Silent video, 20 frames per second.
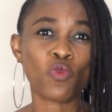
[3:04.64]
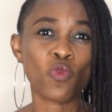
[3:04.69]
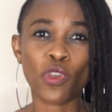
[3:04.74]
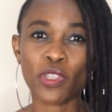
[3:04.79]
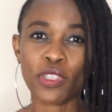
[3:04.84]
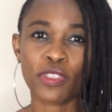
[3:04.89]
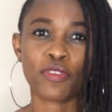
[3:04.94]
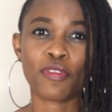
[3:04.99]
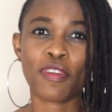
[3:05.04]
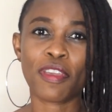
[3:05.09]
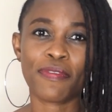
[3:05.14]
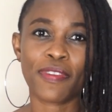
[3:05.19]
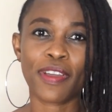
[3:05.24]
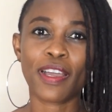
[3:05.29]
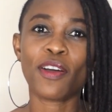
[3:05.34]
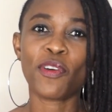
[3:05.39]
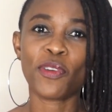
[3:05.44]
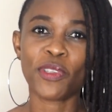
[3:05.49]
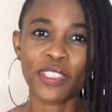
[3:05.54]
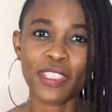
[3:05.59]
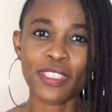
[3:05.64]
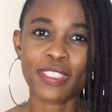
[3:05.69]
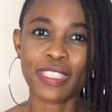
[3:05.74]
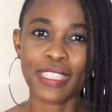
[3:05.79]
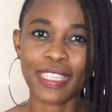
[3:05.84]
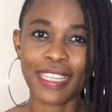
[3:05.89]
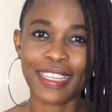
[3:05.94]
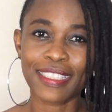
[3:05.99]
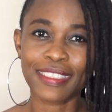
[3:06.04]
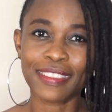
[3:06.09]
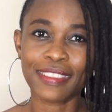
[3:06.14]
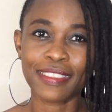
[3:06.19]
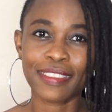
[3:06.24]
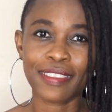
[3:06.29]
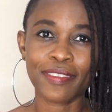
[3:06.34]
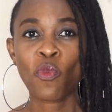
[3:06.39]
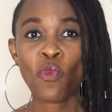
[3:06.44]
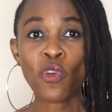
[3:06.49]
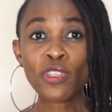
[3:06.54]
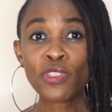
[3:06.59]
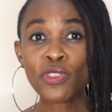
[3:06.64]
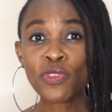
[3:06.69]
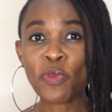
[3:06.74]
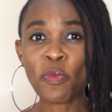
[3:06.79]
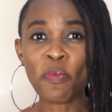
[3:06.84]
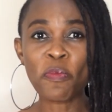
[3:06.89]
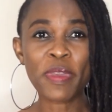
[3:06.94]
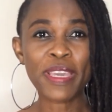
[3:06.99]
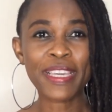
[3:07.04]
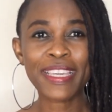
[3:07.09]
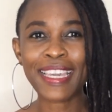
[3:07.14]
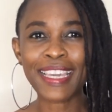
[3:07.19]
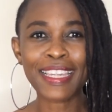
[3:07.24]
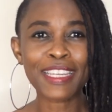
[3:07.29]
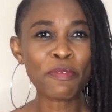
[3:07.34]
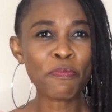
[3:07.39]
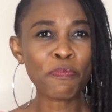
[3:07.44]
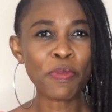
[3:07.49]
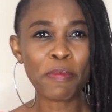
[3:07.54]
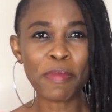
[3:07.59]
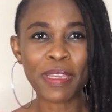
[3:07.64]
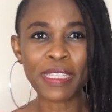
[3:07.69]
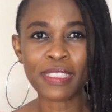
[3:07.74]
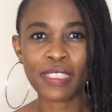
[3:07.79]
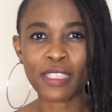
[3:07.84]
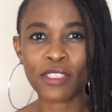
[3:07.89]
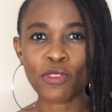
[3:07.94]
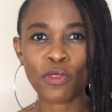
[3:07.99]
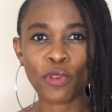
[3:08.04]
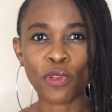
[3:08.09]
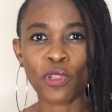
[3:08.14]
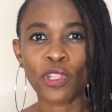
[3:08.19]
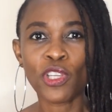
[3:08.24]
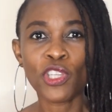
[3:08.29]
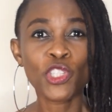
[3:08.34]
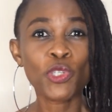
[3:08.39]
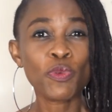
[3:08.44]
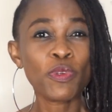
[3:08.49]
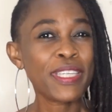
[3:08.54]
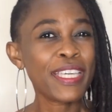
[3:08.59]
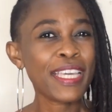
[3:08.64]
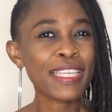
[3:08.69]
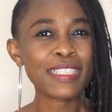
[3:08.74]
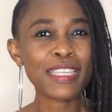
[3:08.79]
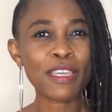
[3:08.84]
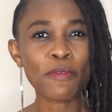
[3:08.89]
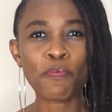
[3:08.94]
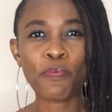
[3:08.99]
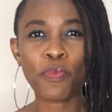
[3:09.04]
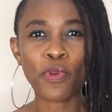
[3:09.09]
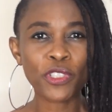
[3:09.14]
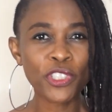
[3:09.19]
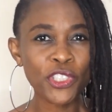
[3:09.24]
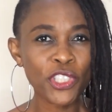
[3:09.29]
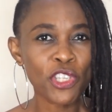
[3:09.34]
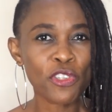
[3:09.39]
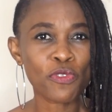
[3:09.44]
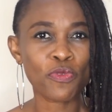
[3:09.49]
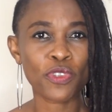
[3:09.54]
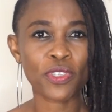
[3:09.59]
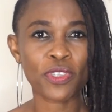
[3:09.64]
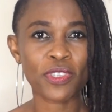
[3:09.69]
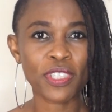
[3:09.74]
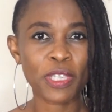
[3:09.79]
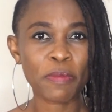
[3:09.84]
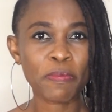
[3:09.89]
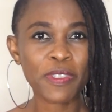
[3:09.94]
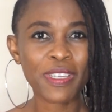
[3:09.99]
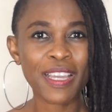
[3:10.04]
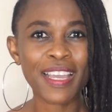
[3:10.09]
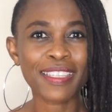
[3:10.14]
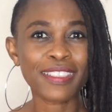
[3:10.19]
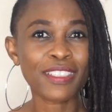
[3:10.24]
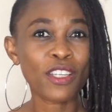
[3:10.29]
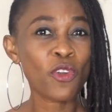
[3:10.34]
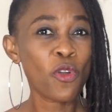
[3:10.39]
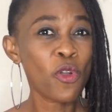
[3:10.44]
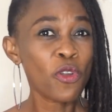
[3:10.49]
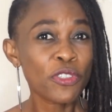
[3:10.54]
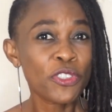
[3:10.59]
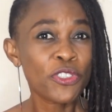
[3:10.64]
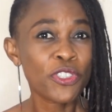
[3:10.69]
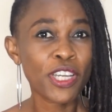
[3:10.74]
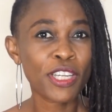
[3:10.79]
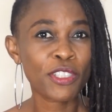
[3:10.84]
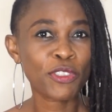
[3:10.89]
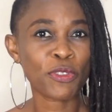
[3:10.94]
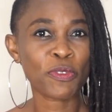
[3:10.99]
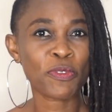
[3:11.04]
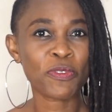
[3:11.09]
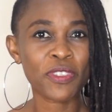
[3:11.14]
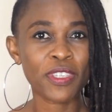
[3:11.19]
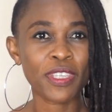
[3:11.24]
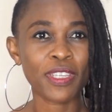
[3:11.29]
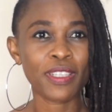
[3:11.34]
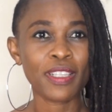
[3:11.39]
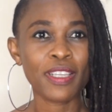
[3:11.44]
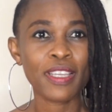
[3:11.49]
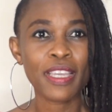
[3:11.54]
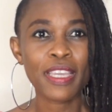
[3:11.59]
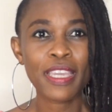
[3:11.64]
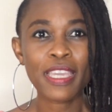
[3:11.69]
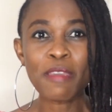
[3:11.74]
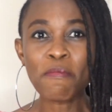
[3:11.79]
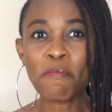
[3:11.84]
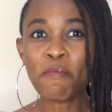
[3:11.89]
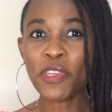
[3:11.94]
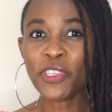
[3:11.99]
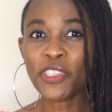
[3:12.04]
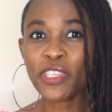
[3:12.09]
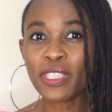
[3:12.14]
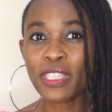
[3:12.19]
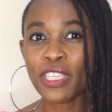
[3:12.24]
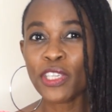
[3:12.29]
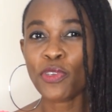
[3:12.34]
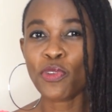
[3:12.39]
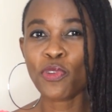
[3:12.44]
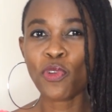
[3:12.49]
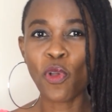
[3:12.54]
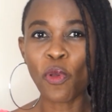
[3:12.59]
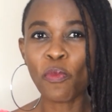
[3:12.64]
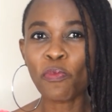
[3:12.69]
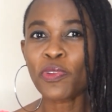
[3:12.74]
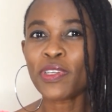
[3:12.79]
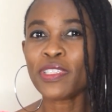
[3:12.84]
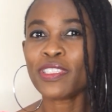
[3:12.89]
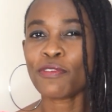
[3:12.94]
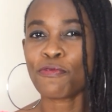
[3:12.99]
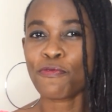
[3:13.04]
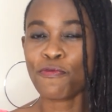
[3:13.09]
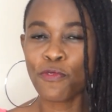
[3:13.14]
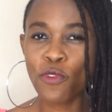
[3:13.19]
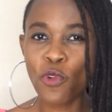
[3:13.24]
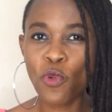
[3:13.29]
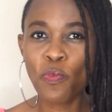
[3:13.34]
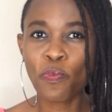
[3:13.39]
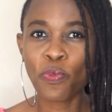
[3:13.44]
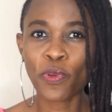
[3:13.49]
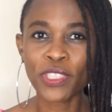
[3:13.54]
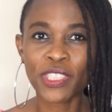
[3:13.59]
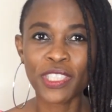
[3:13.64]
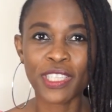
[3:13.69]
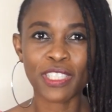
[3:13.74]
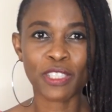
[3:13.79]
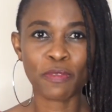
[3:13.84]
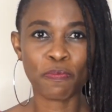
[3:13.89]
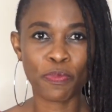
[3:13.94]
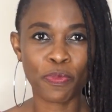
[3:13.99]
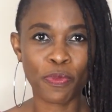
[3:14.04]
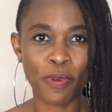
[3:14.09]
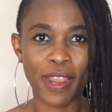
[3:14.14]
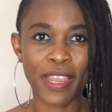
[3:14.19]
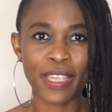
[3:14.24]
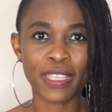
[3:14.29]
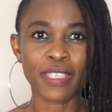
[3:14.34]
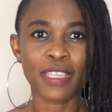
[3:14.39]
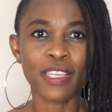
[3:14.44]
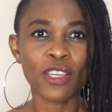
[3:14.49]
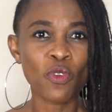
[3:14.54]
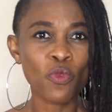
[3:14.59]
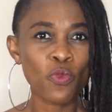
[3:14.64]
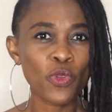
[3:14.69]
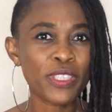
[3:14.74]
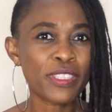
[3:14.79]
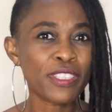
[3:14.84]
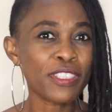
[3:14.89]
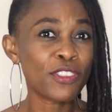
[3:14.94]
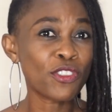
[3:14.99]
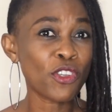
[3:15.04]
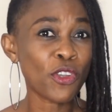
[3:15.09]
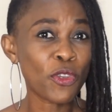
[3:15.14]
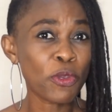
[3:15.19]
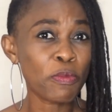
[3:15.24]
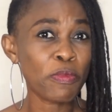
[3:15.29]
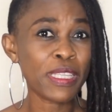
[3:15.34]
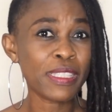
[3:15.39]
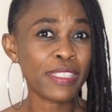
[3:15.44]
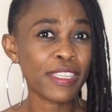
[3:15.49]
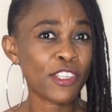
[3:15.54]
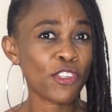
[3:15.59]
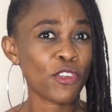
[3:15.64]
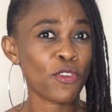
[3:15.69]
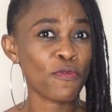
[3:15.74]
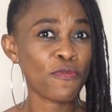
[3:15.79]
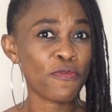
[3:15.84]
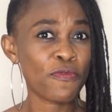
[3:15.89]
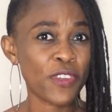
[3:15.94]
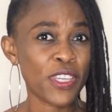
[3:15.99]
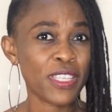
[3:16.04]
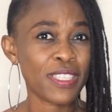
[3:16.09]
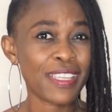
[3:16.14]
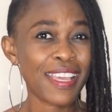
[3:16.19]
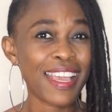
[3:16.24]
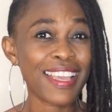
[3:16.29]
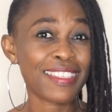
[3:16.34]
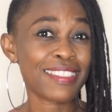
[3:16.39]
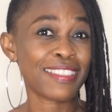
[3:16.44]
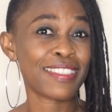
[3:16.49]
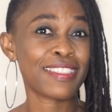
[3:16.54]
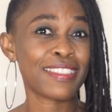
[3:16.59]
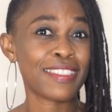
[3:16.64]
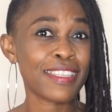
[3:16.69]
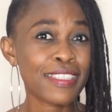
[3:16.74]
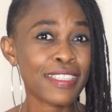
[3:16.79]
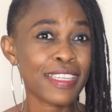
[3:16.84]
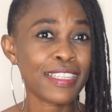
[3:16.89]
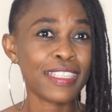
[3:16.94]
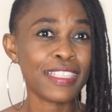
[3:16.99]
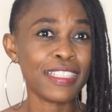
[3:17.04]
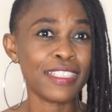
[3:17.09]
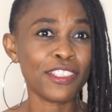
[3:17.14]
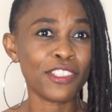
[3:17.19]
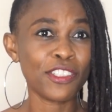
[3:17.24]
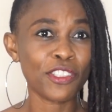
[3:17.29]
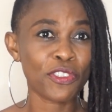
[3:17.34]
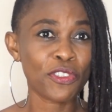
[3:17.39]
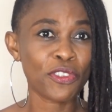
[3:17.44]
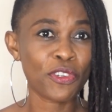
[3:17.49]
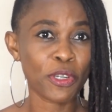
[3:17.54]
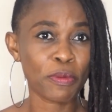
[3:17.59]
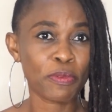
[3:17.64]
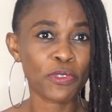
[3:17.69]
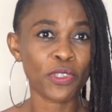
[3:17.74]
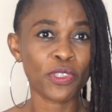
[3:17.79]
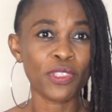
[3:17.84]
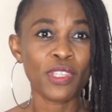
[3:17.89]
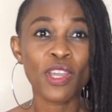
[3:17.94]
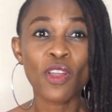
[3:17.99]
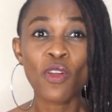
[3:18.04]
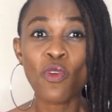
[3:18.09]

whatsoever on this land. Once you make any payment at all, you will get a purchase receipt and contract of sale. Immediately, you complete the full purchase price with the documentation fees as stated in the description.